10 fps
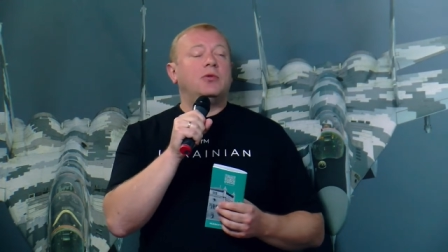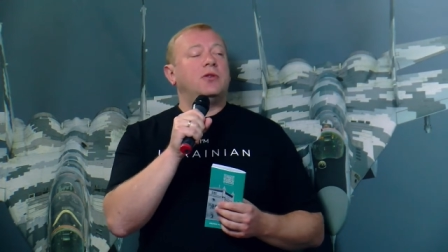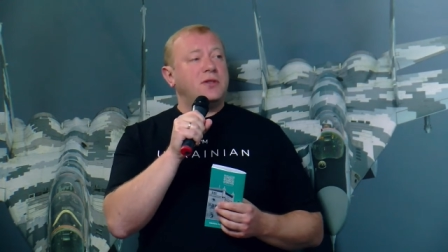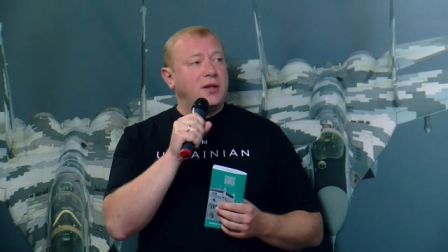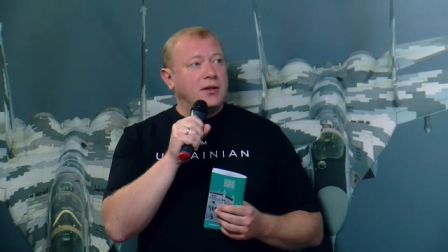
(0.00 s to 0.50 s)

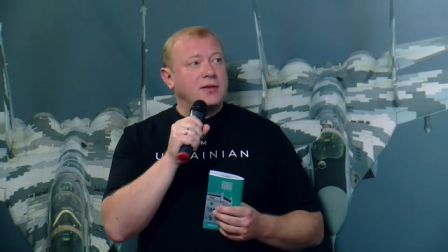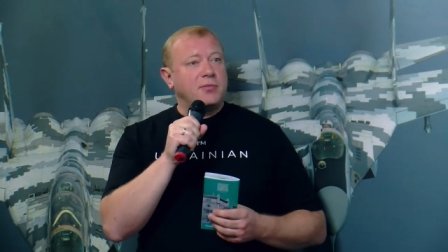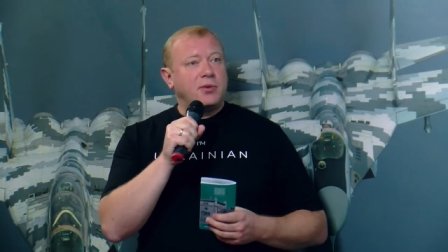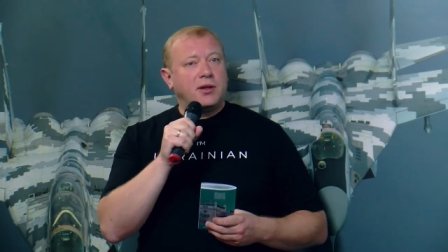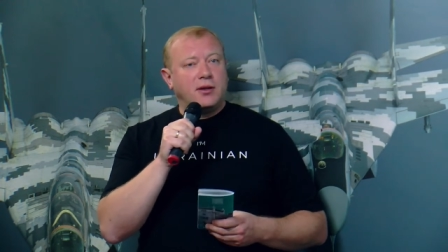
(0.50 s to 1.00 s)
If there are
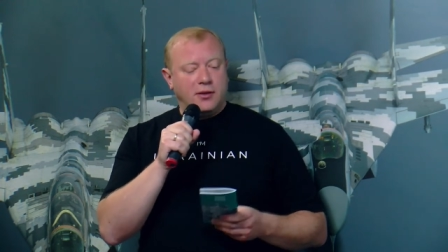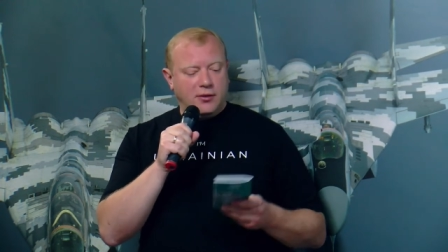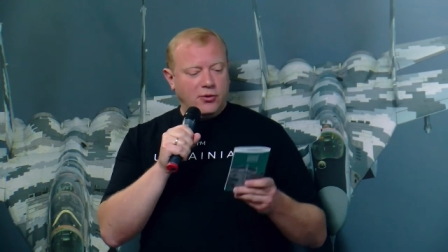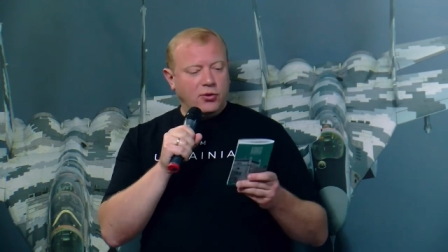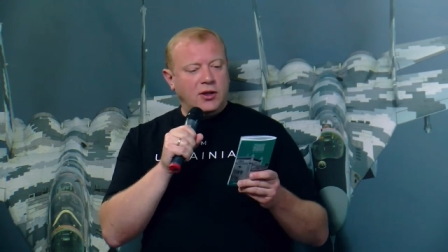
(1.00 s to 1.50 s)
any other
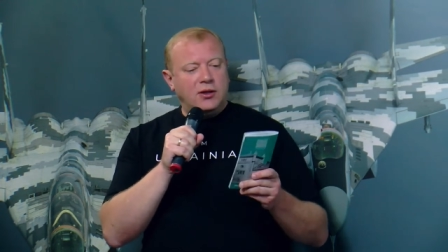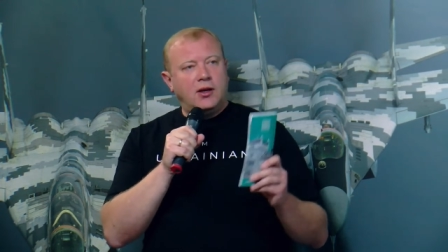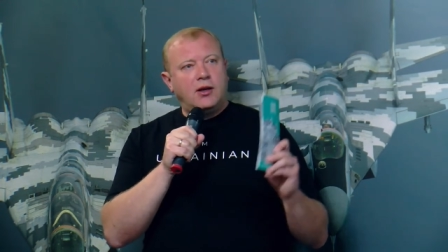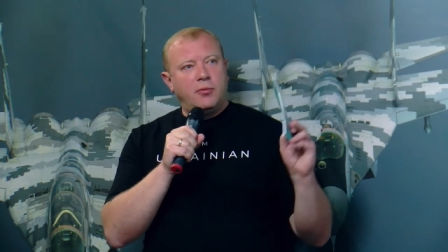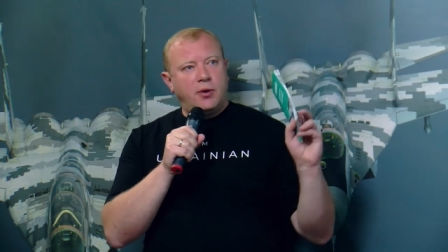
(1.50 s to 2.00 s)
questions,
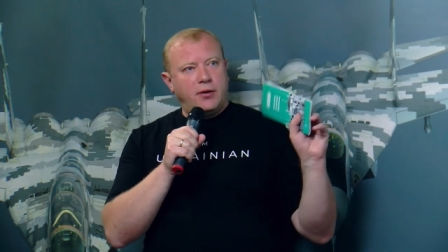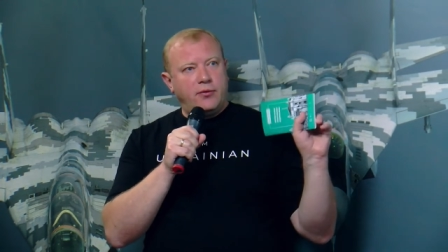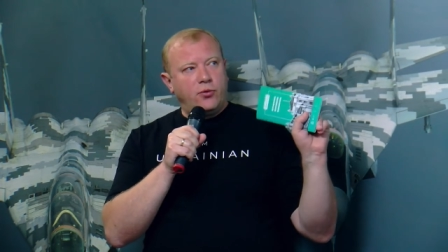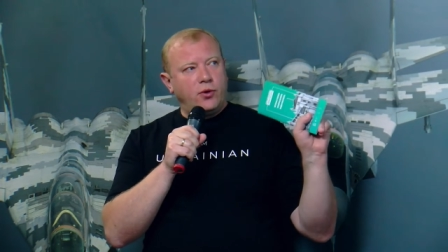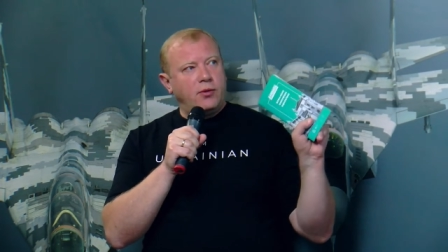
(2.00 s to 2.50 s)
please let me
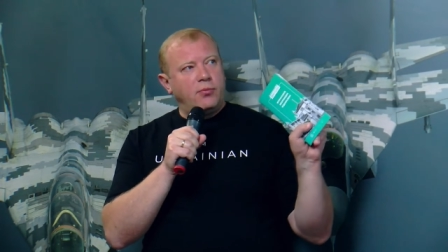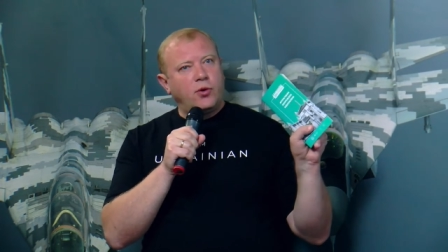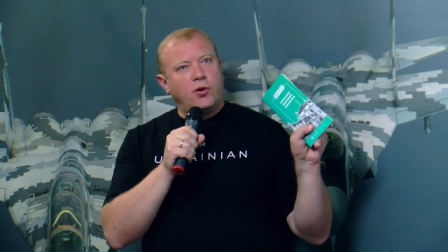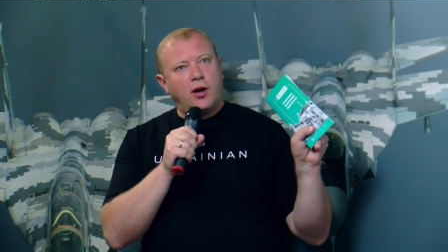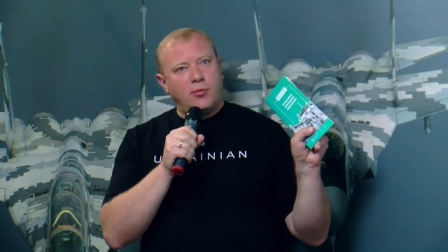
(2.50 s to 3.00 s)
know.
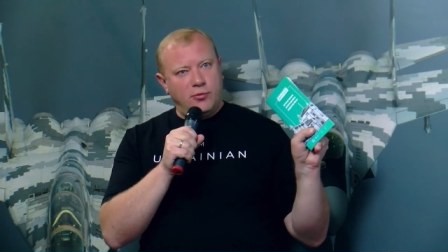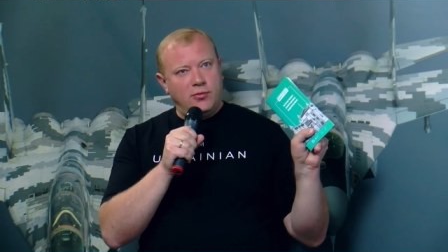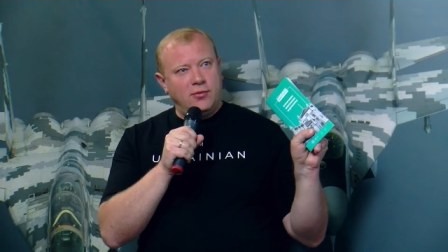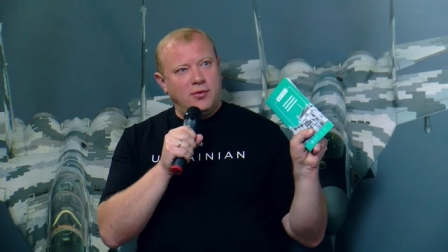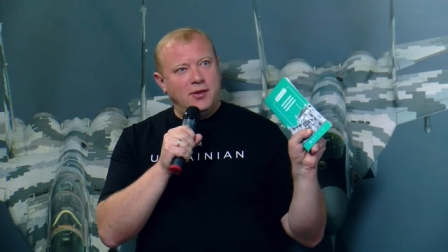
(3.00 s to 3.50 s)

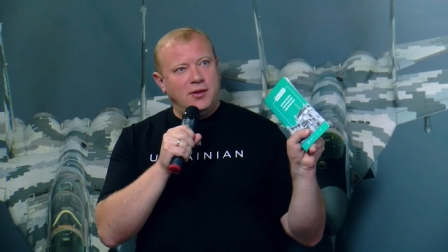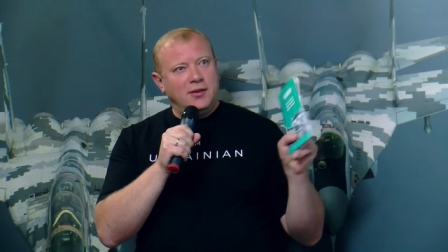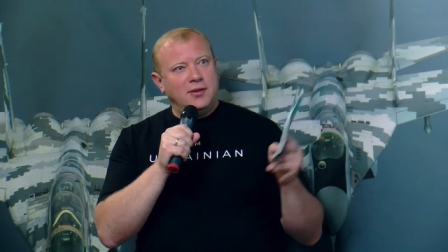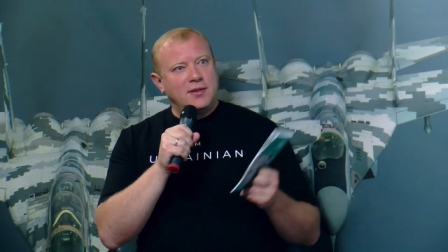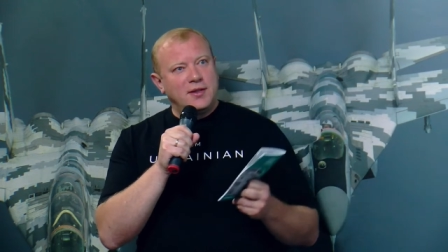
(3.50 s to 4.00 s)
Um,
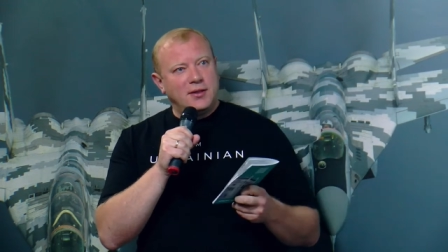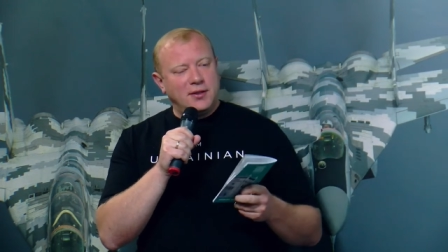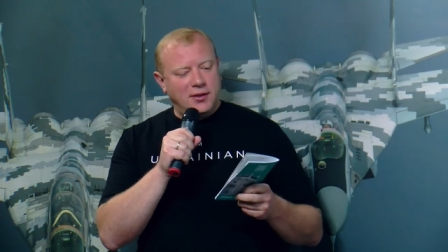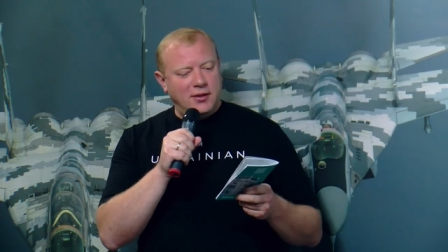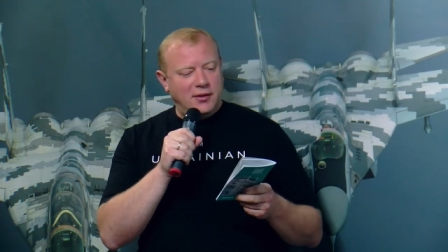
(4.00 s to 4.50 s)
if not,
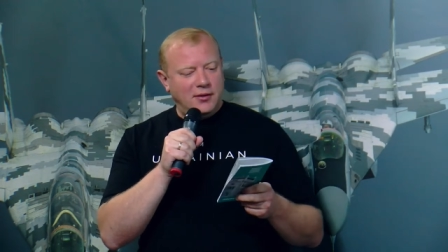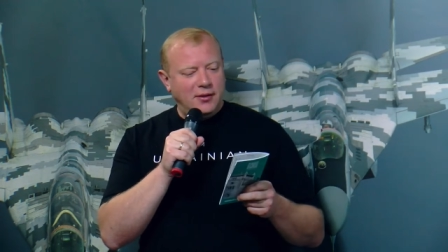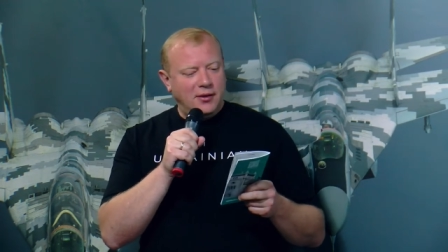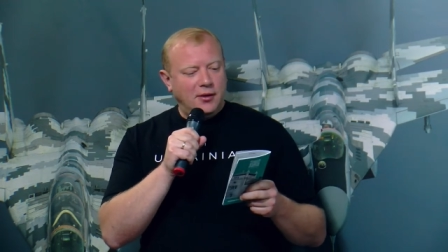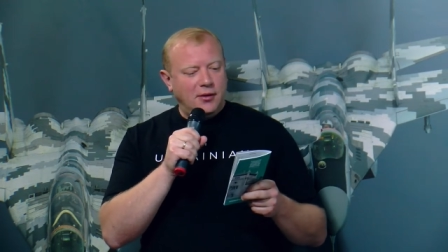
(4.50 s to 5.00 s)
I
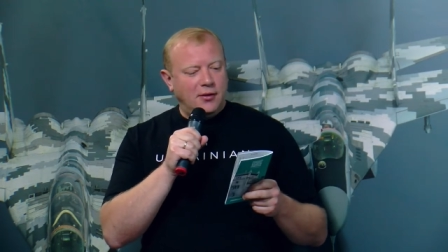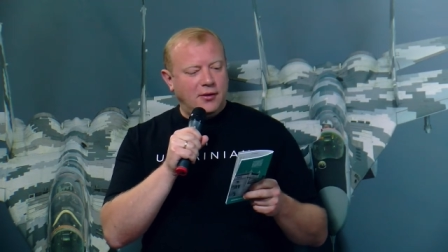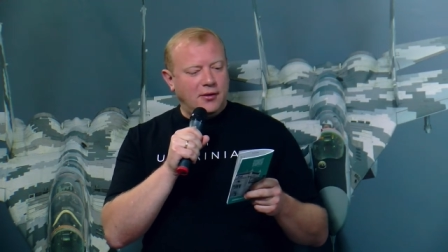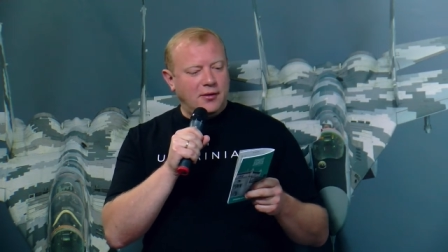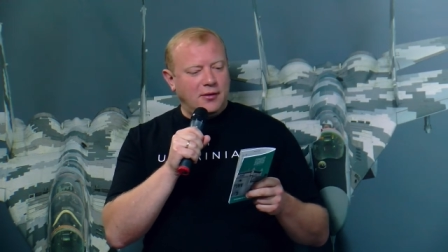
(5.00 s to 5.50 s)
have the
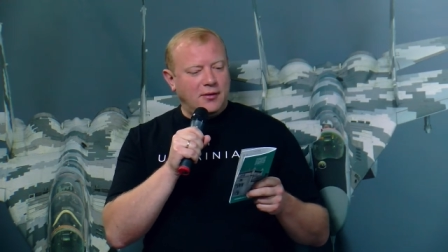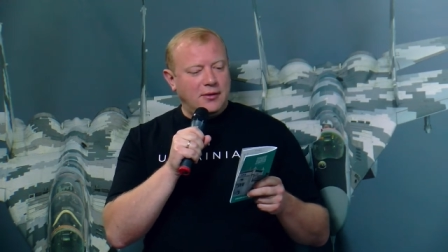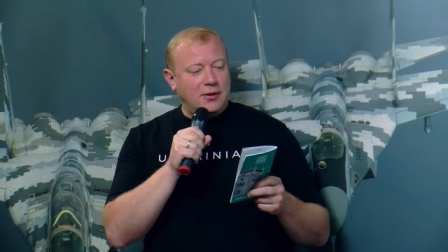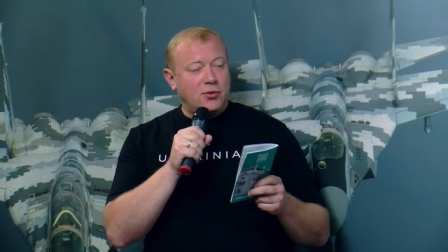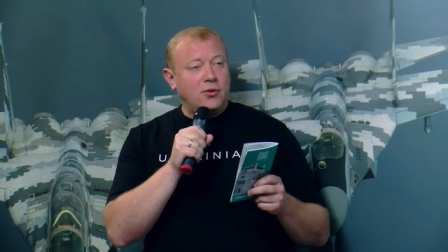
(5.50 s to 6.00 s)
question. I
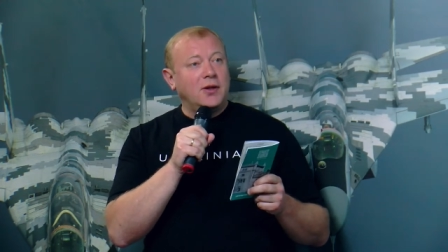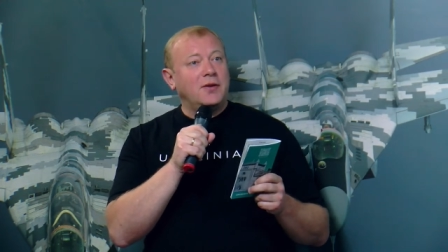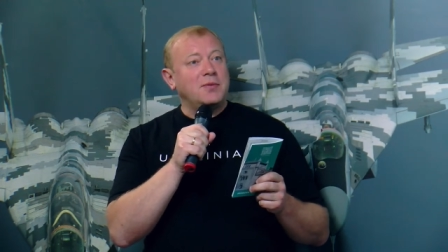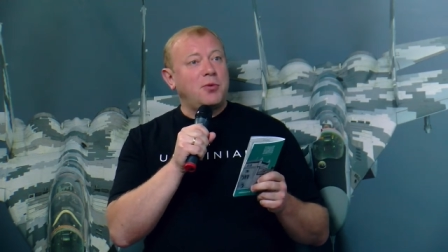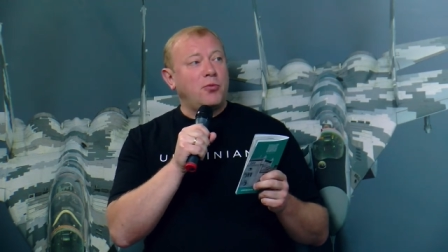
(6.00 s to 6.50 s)
keep
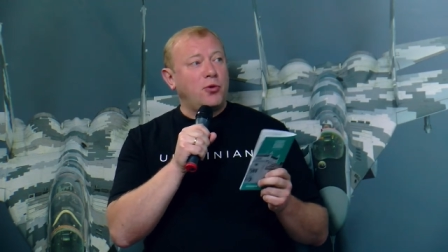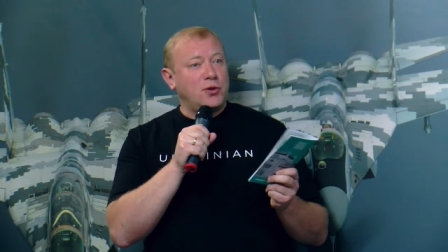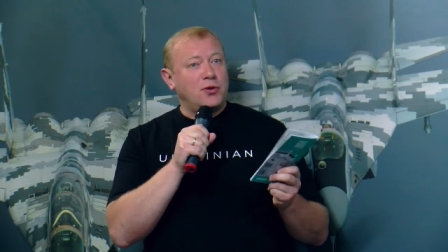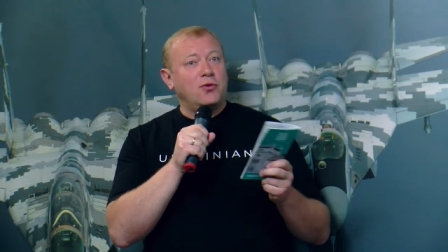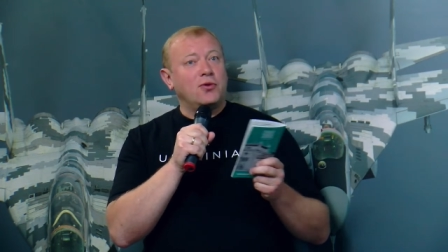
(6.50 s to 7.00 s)
this
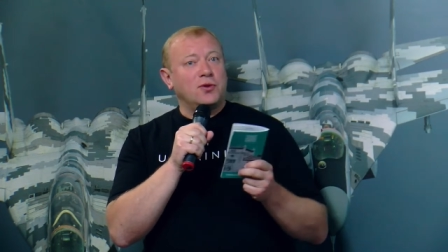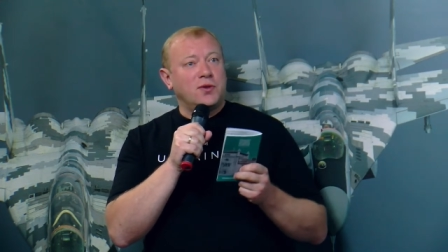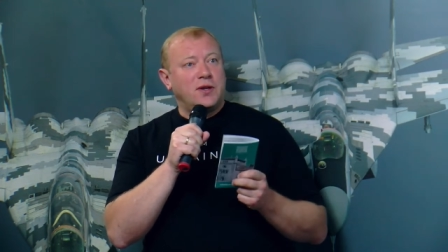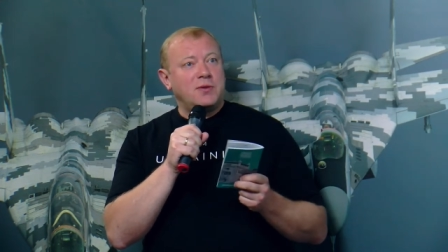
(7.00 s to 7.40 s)
agenda